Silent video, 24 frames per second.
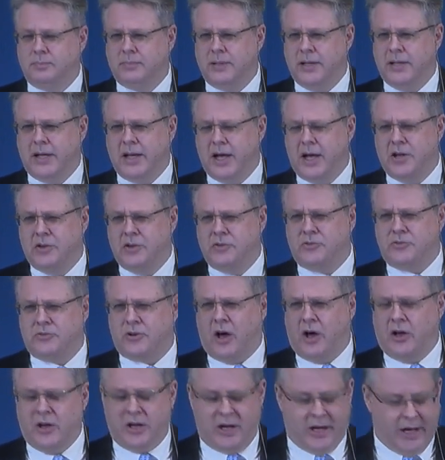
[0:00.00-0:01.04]
because
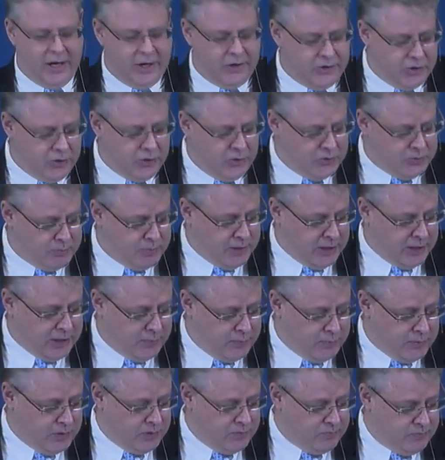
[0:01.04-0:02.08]
all you got to do is pick
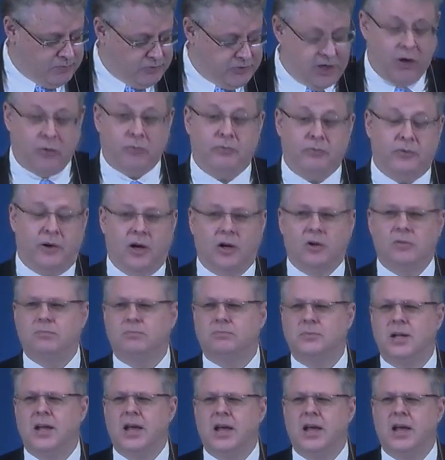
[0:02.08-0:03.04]
up your cell phone.